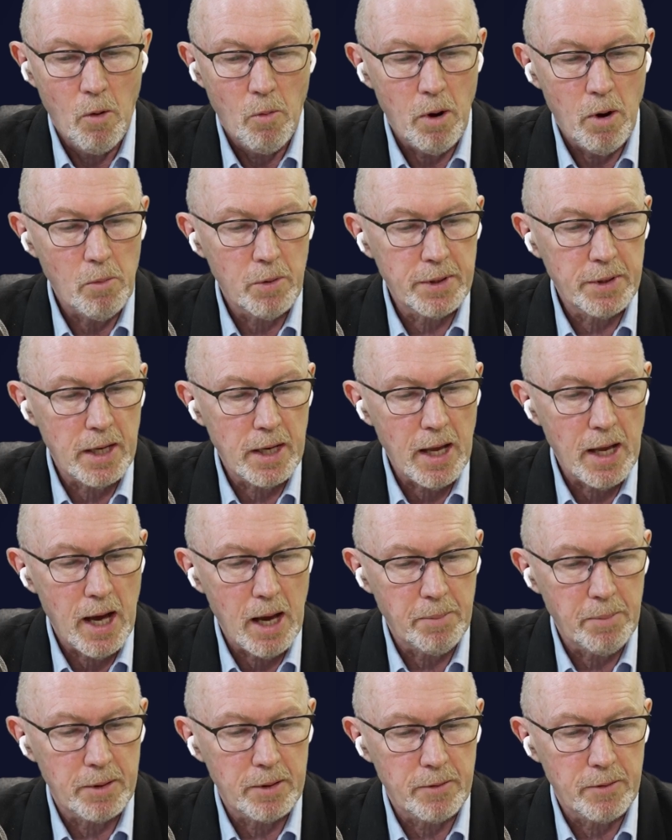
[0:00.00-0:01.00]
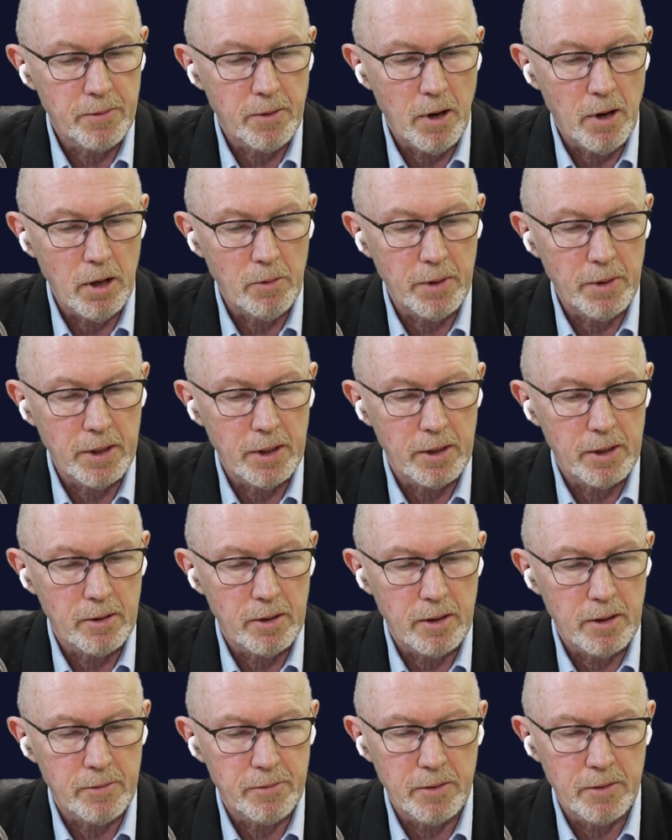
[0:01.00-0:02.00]
What would then happen the following year
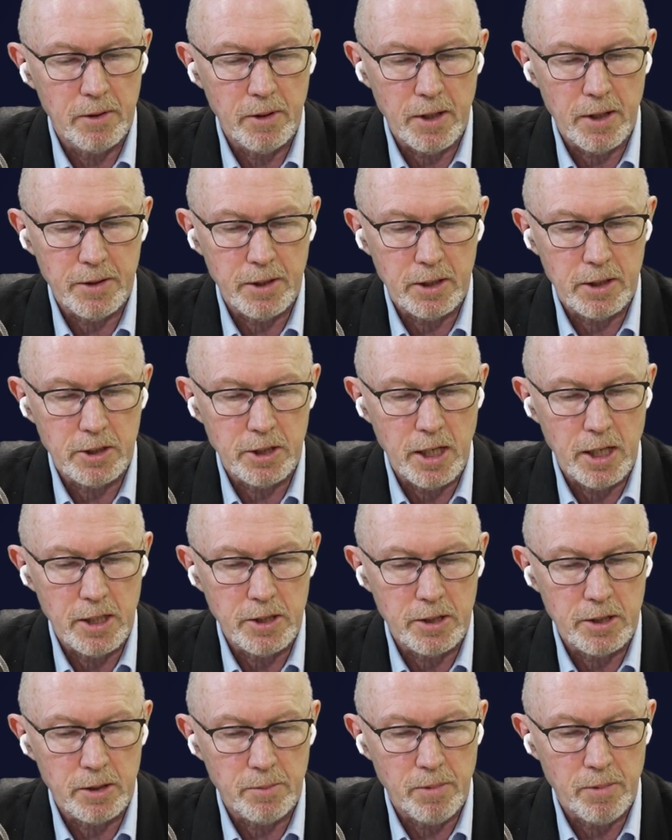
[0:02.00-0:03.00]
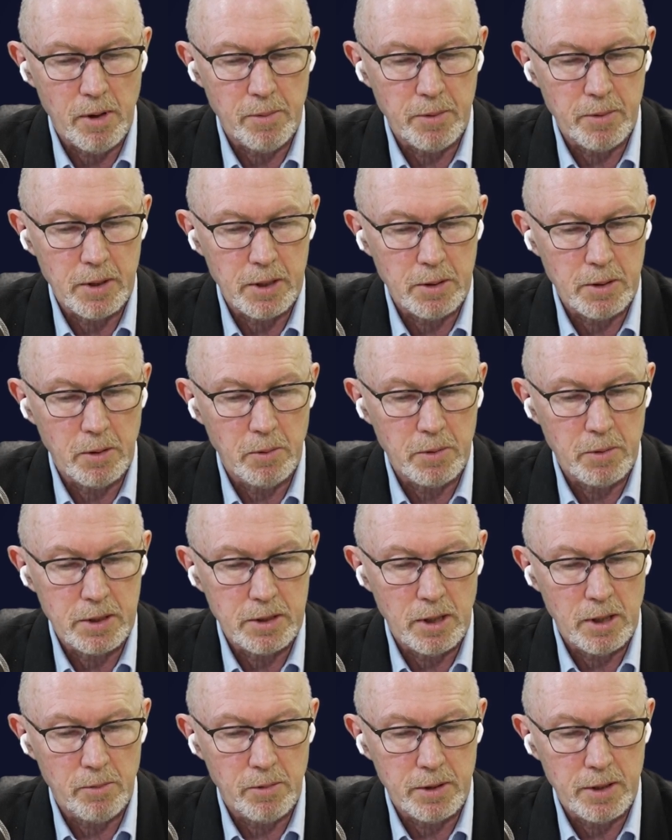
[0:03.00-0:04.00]
if nothing changed and the property was
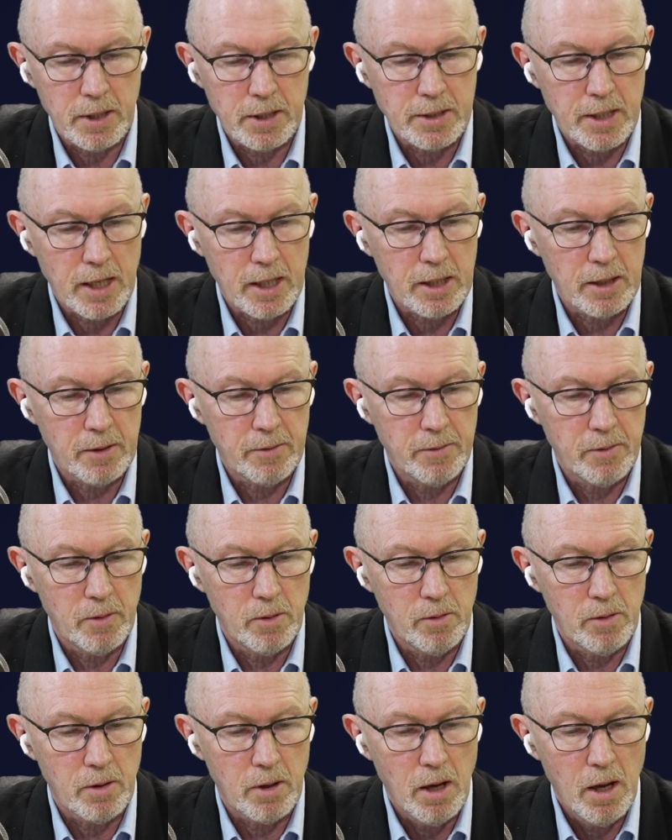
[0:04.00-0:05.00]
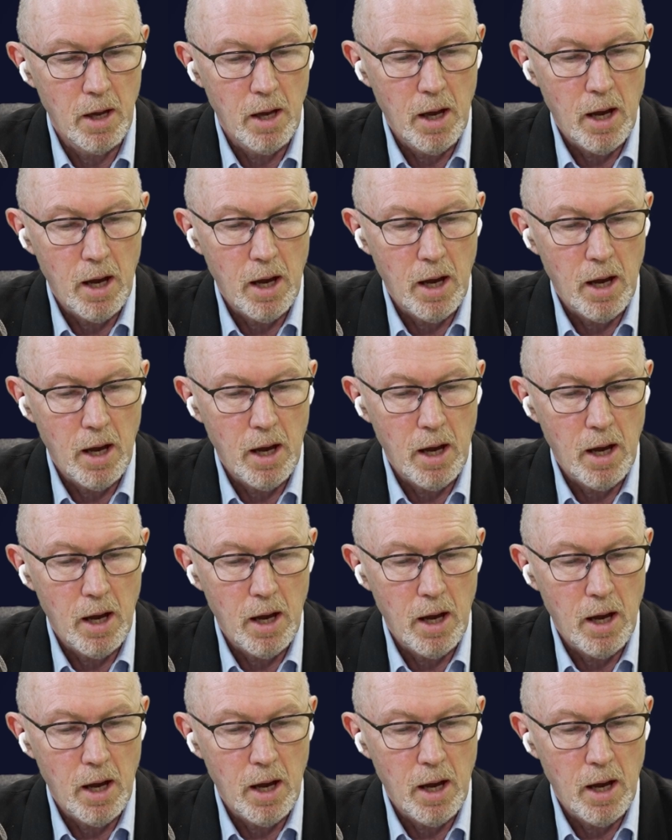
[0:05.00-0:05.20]
still worth exactly 4?